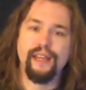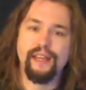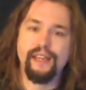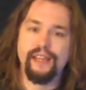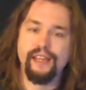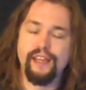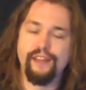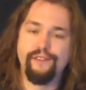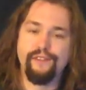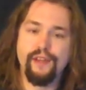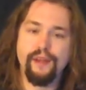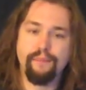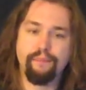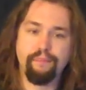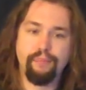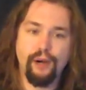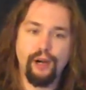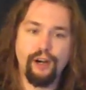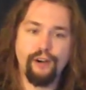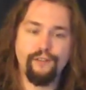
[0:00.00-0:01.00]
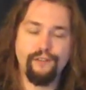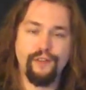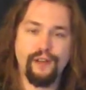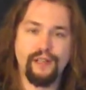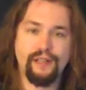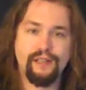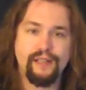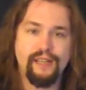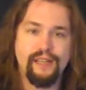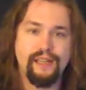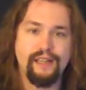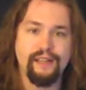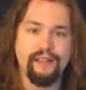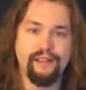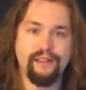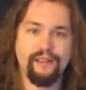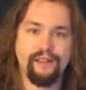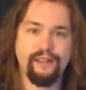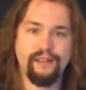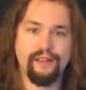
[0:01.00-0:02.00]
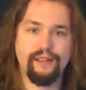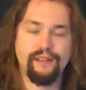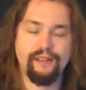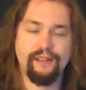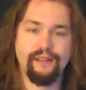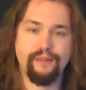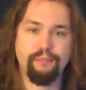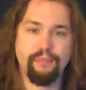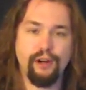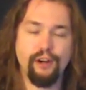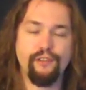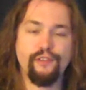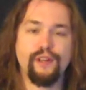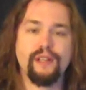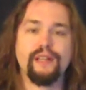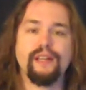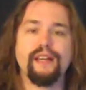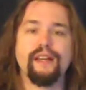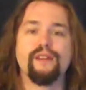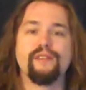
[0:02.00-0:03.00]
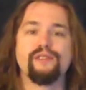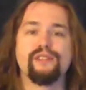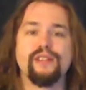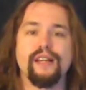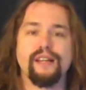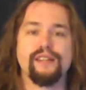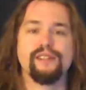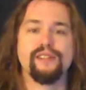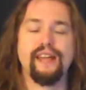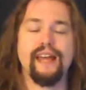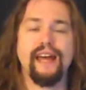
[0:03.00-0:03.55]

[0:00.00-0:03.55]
if it perfectly perfectly intersects an